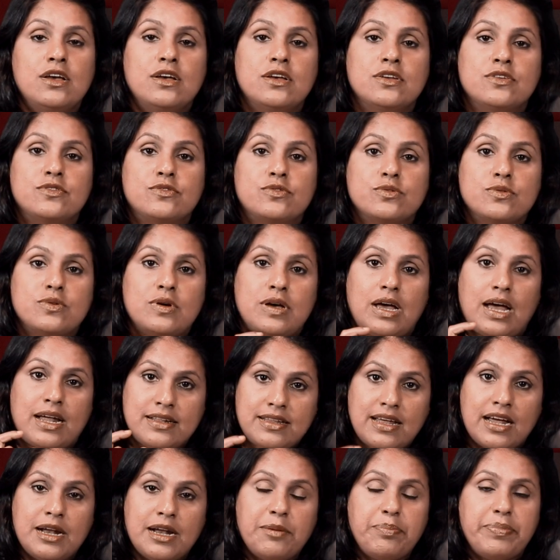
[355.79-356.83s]
So at
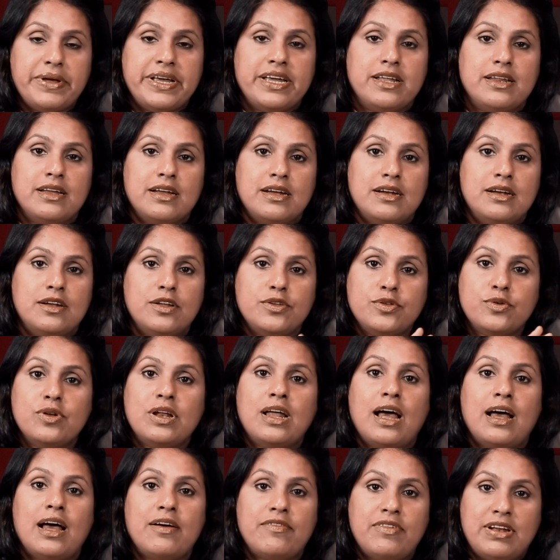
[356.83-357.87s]
that period you will
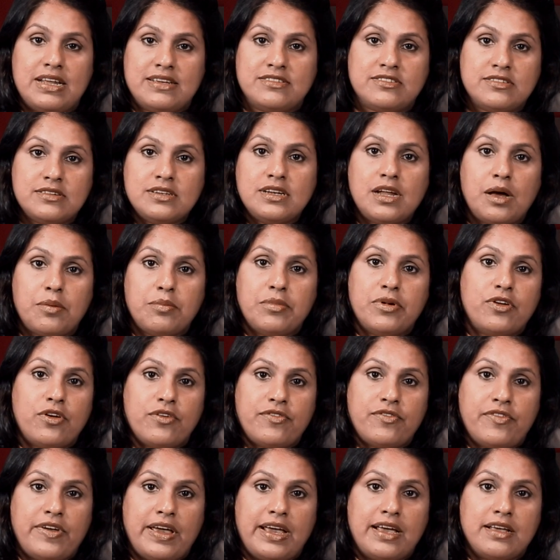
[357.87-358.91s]
have lesser number
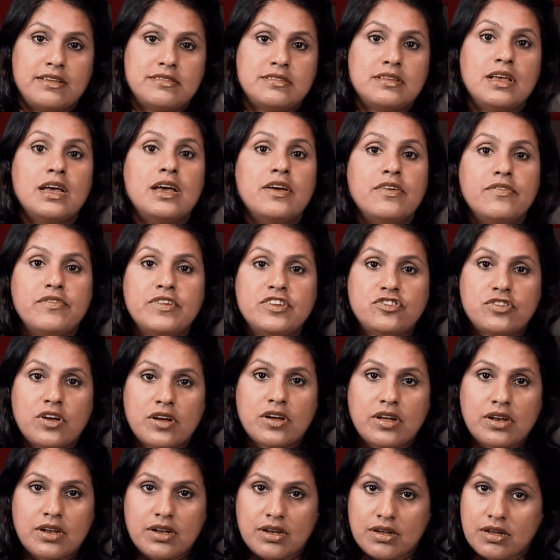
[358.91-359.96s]
of eggs which
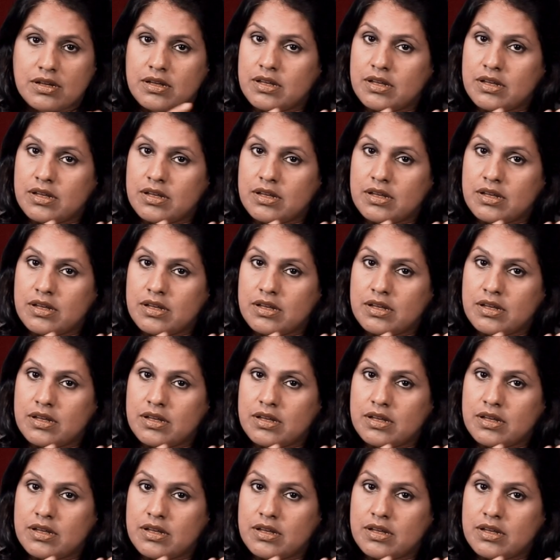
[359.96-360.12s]
are